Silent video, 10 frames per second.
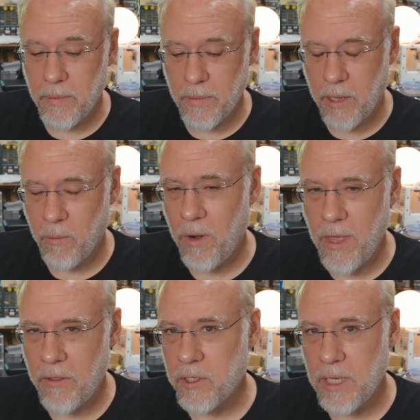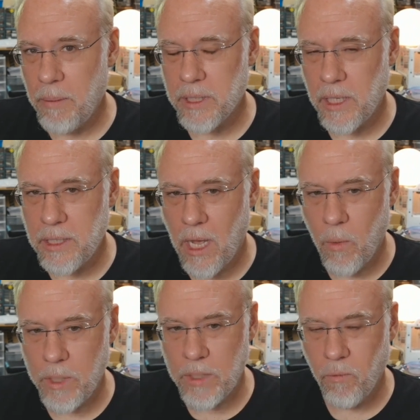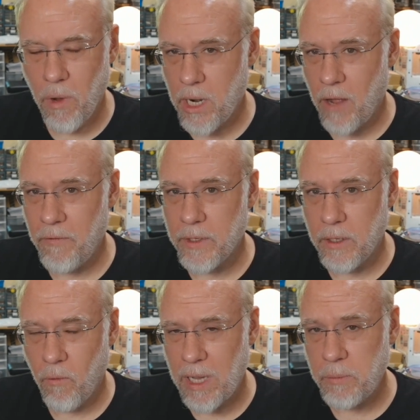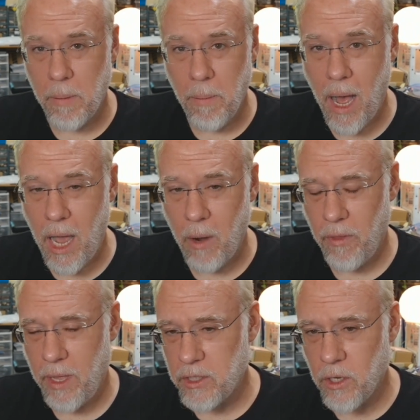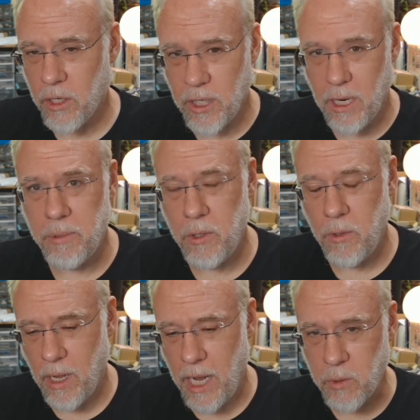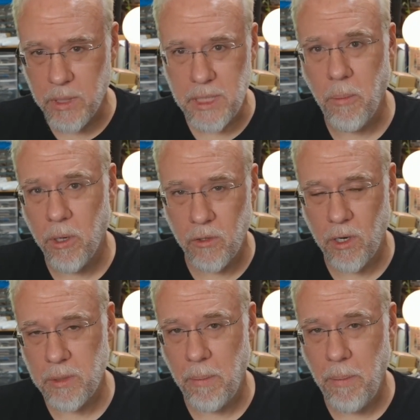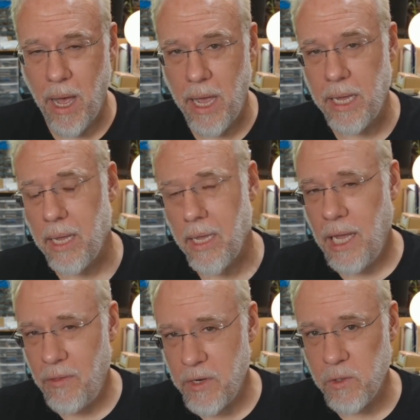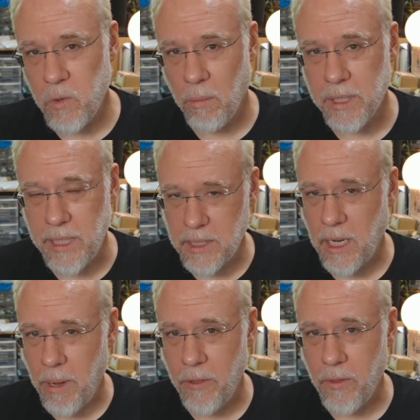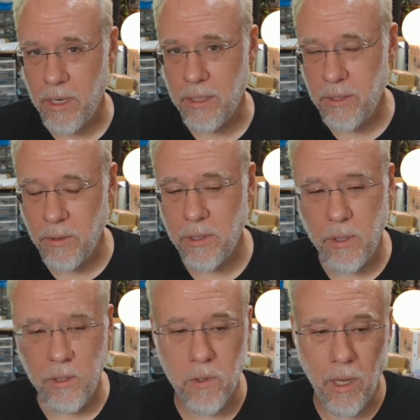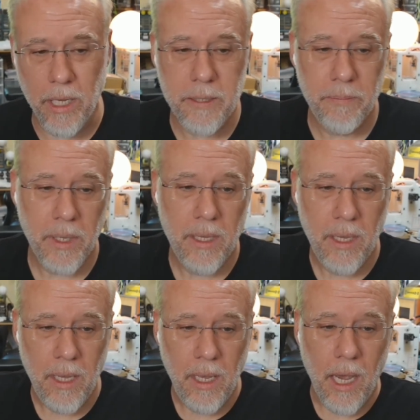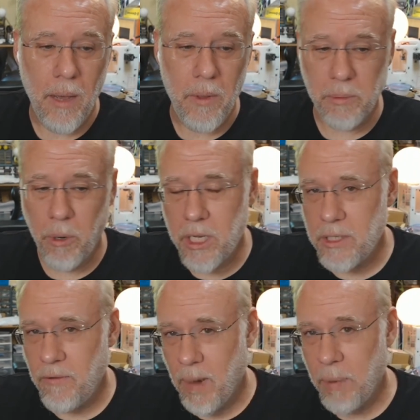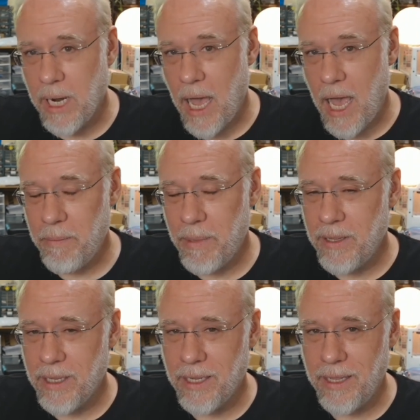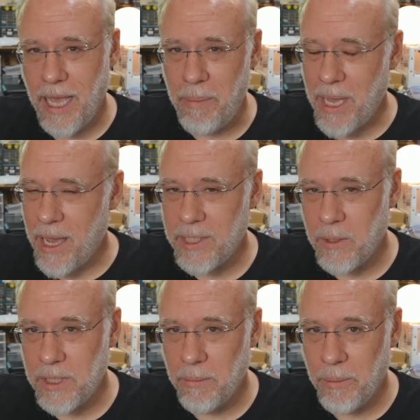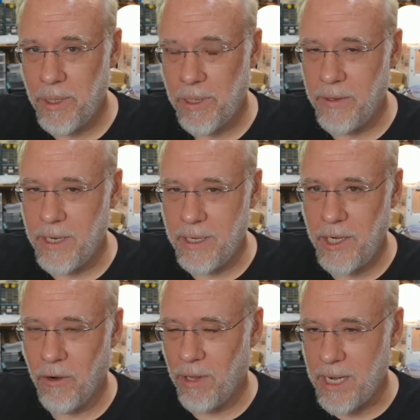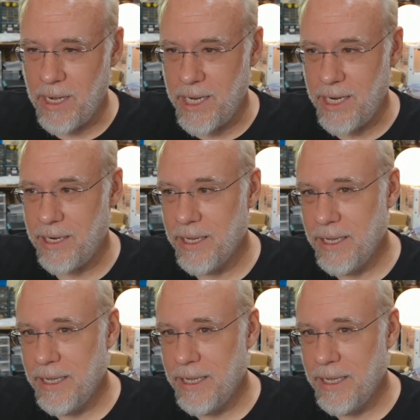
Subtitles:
Like one of the other examples I saw was running off of a Raspberry Pi, where they just hooked it up to the I2C ports on the Raspberry Pi and then used normal desktop Python to control it. There's a pretty good developer guide, but the API is so simple that you don't really need